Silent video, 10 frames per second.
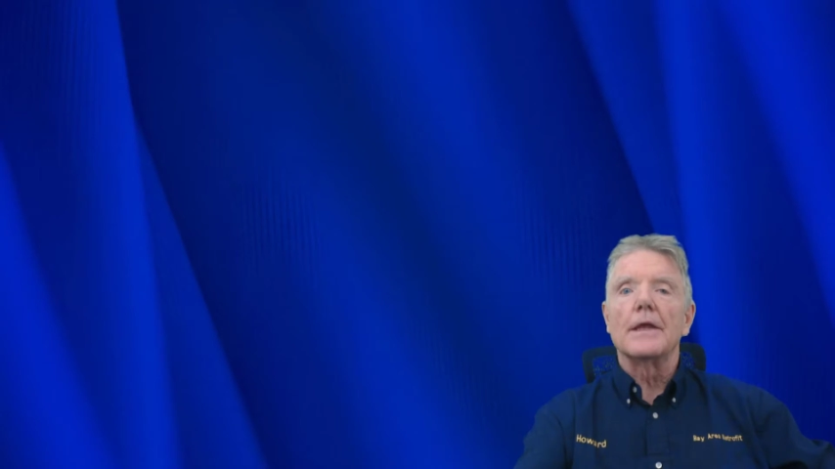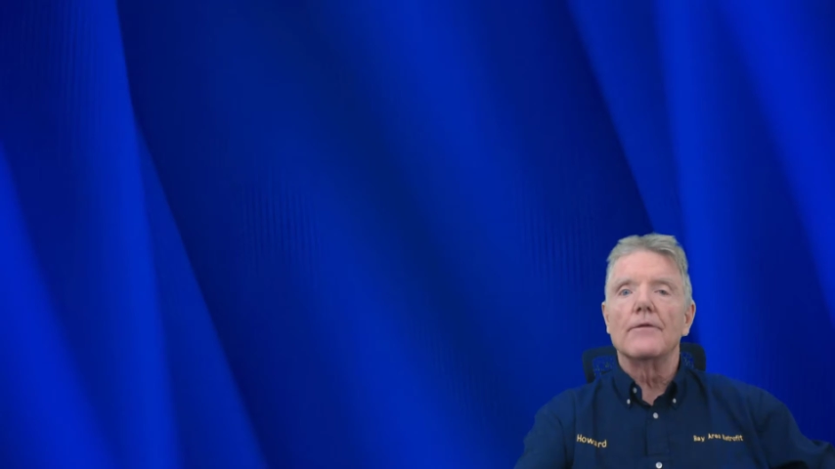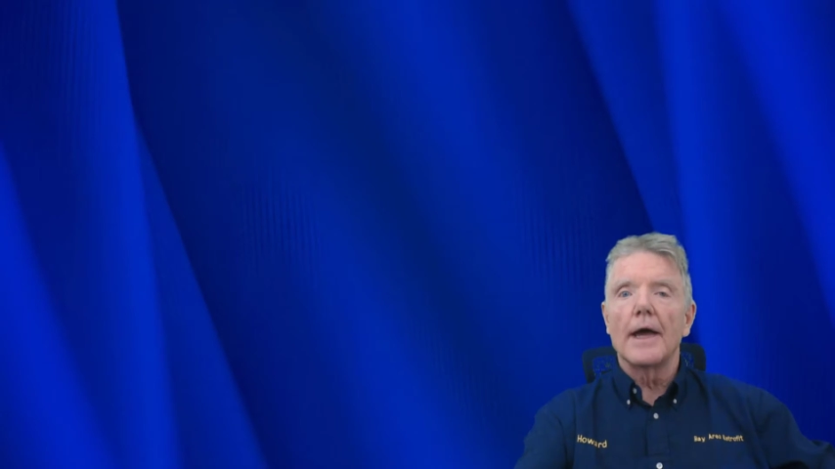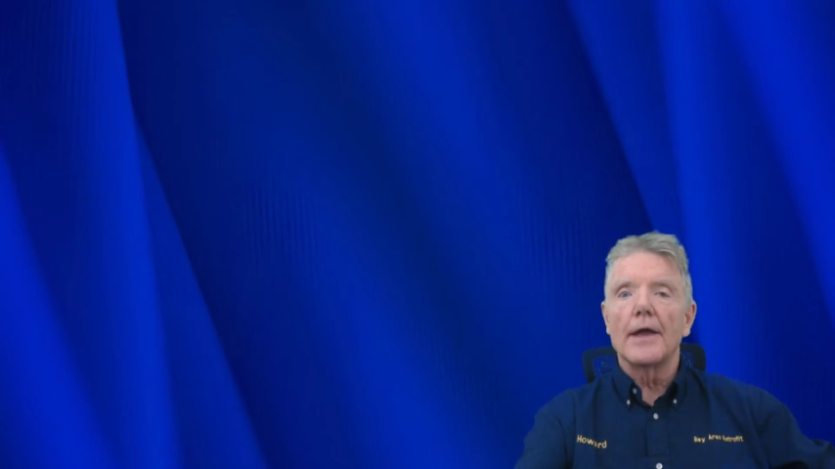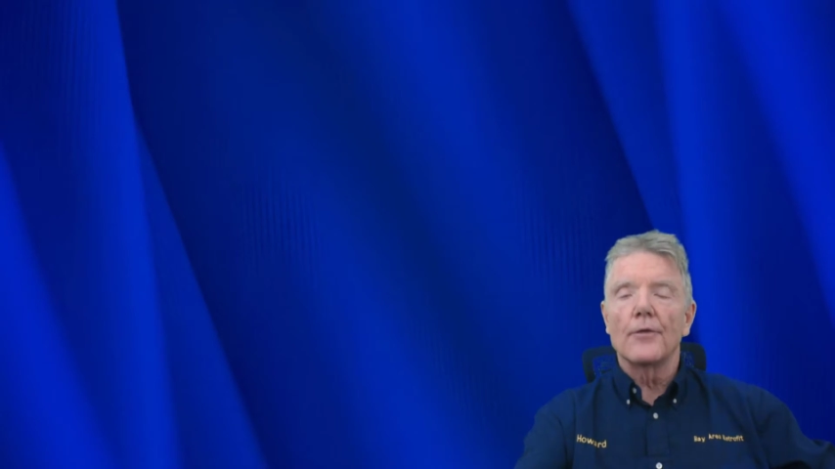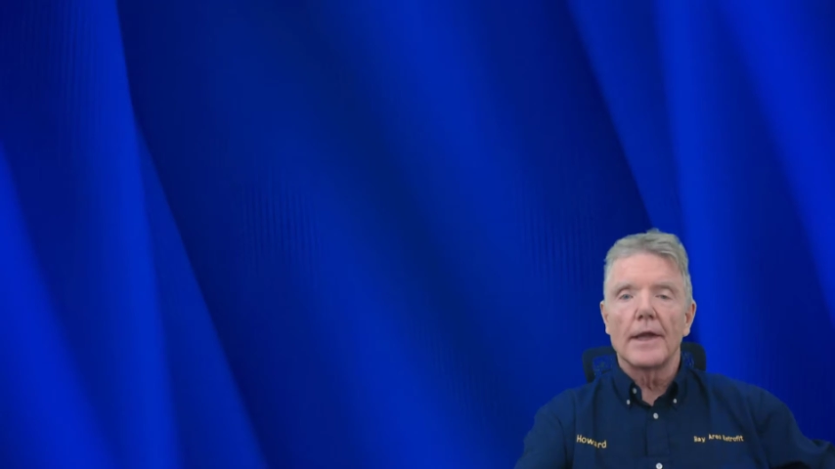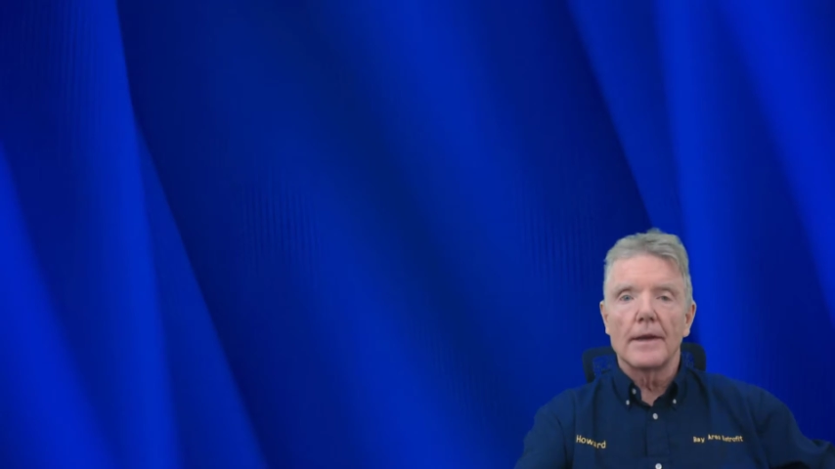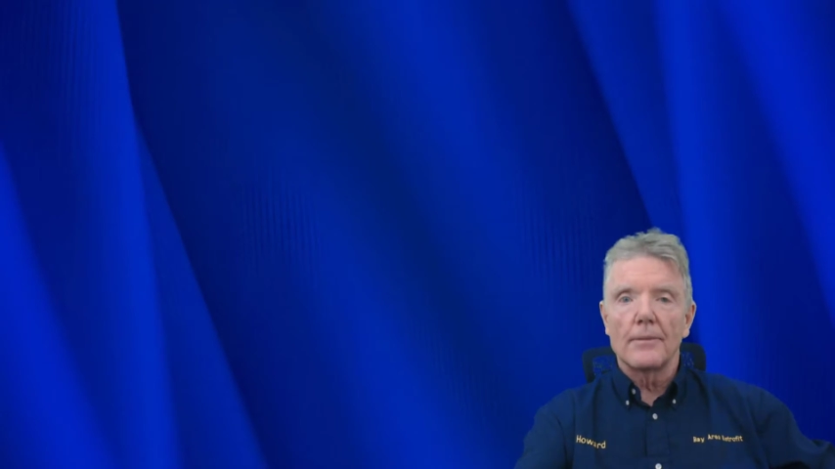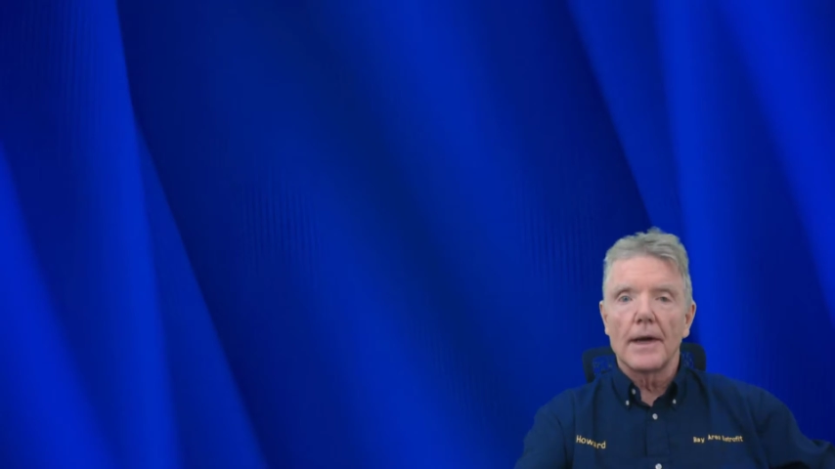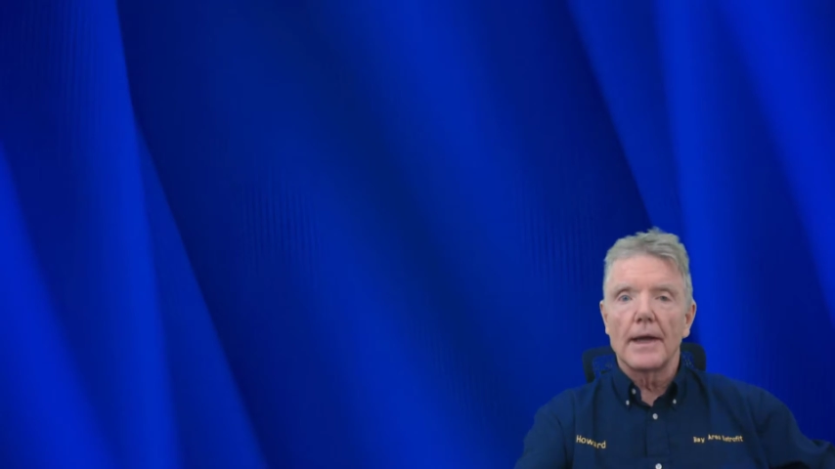
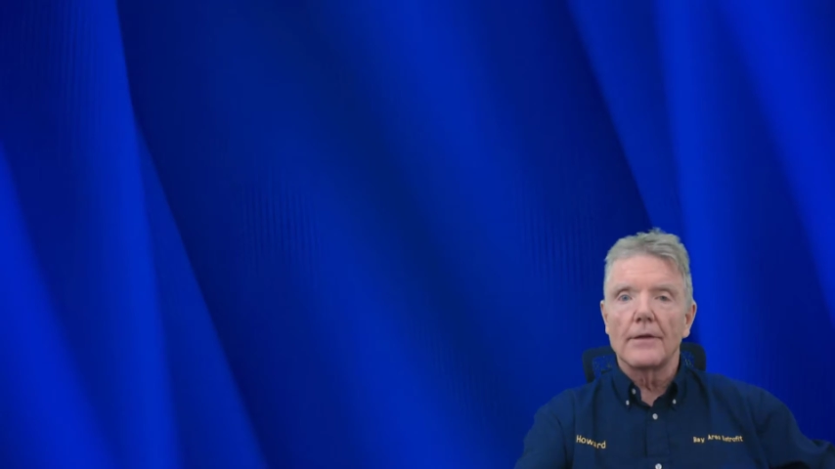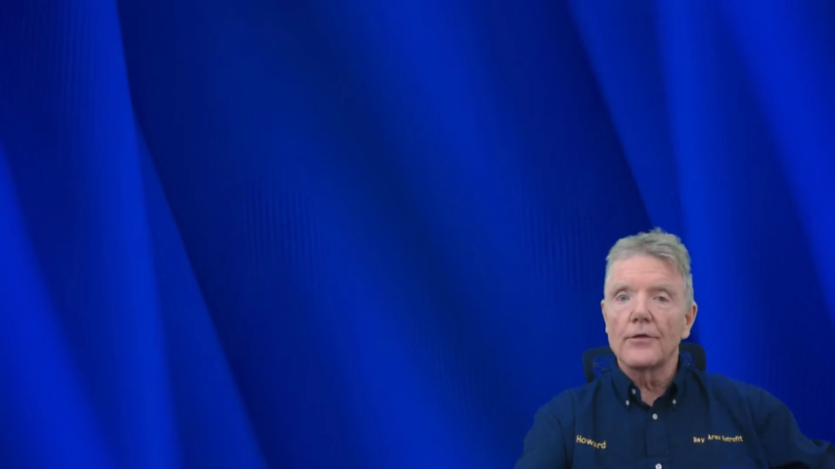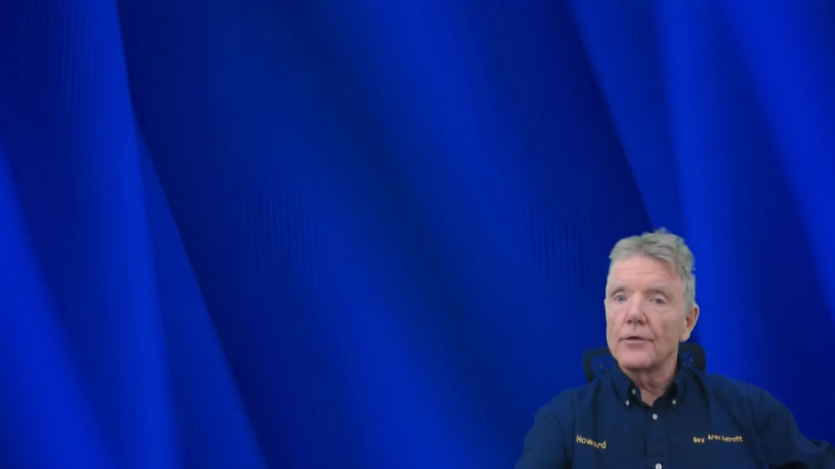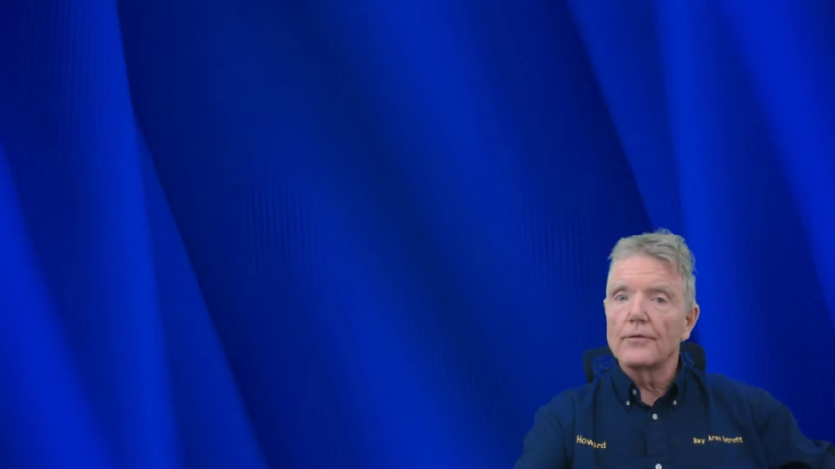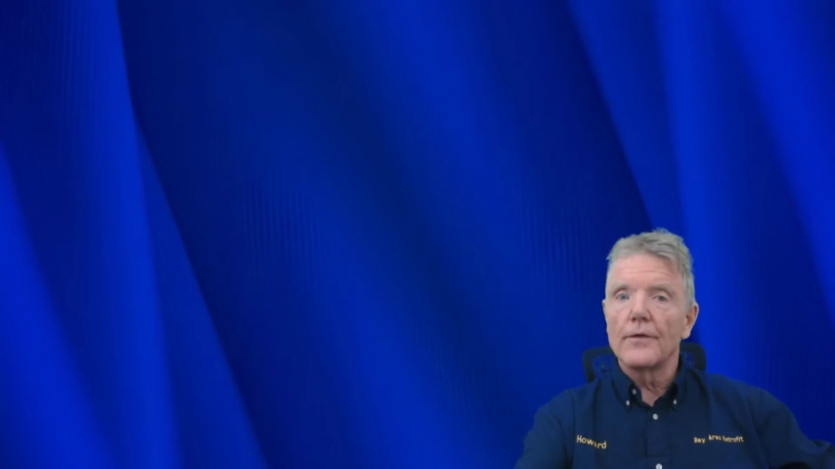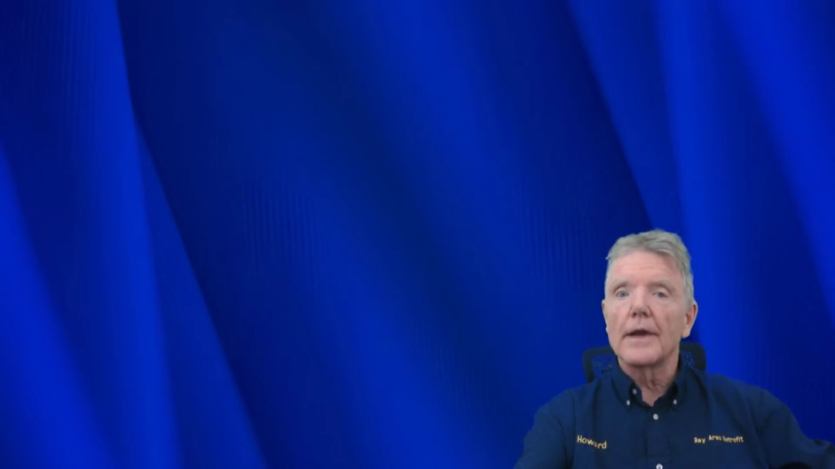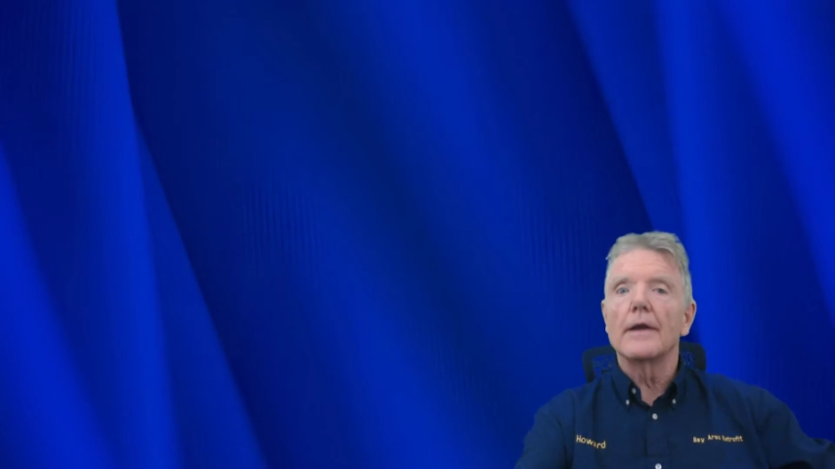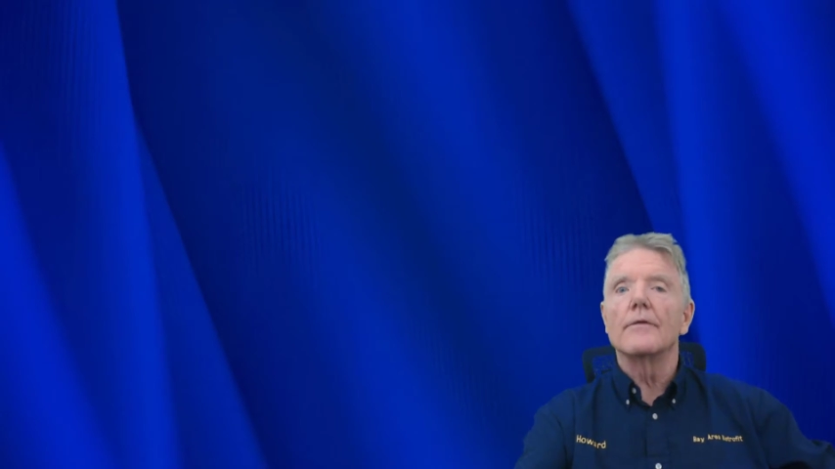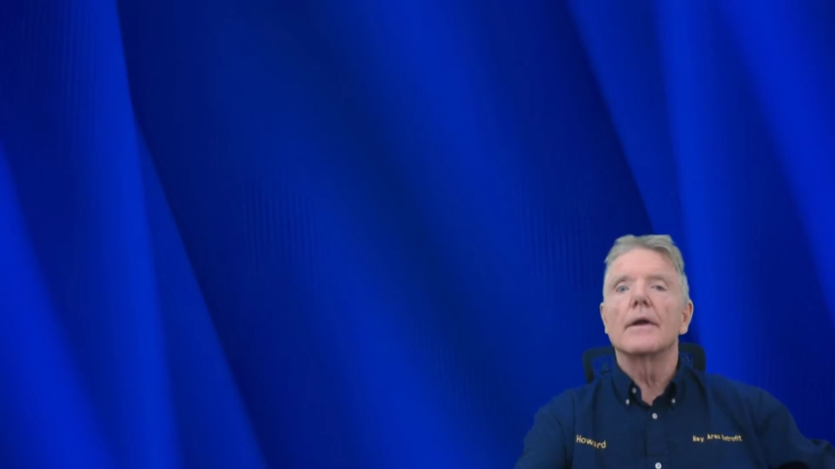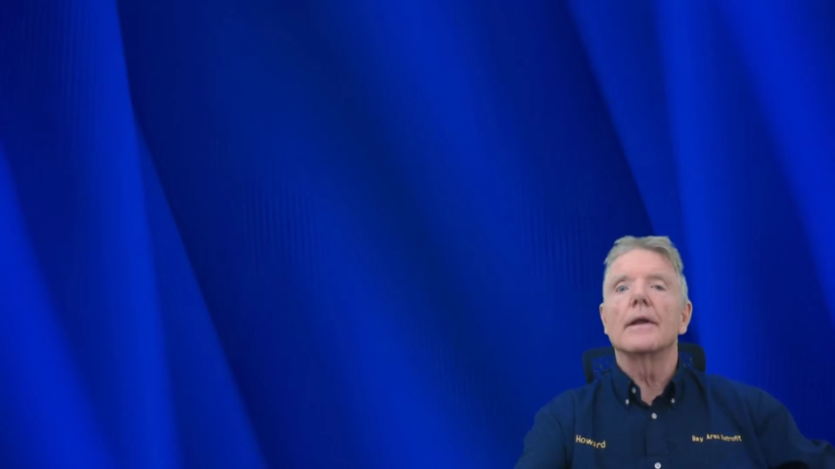evaluated by two
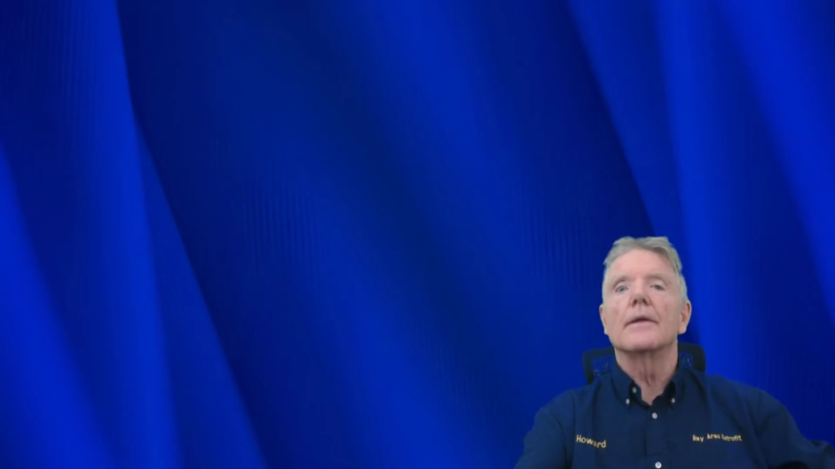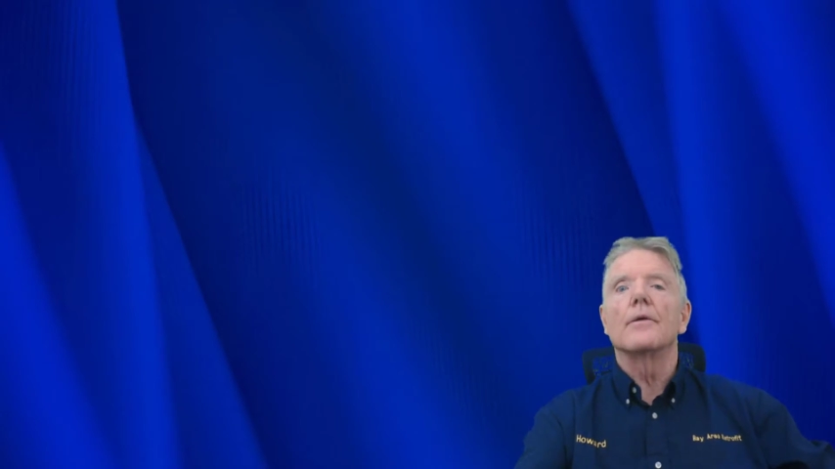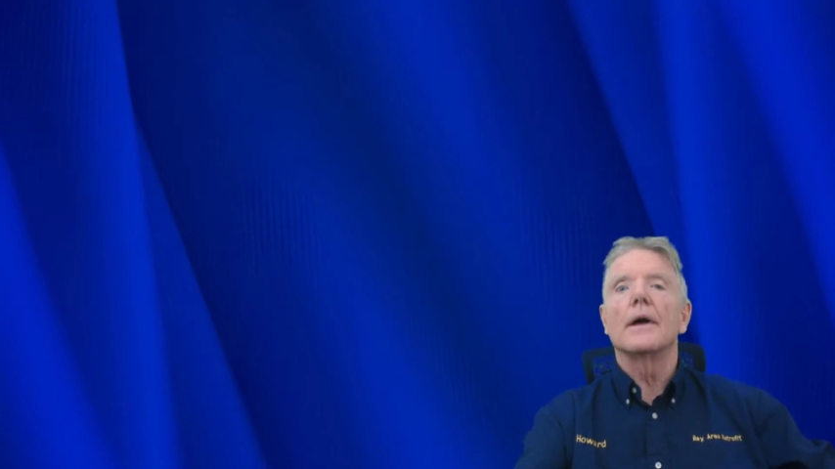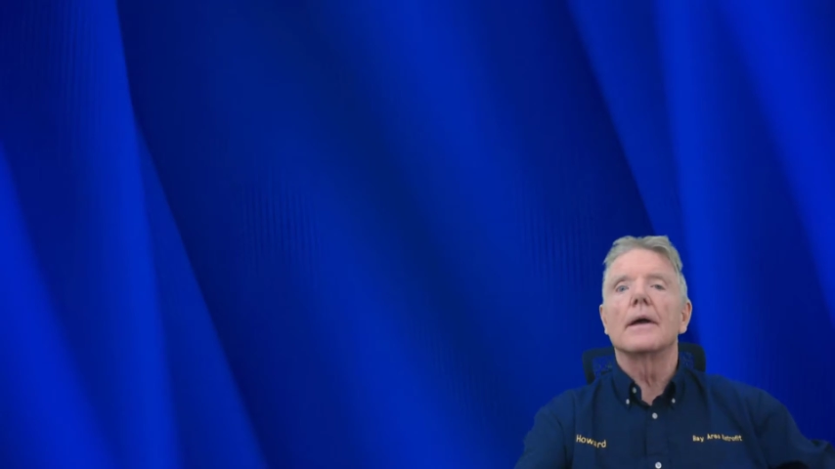very, very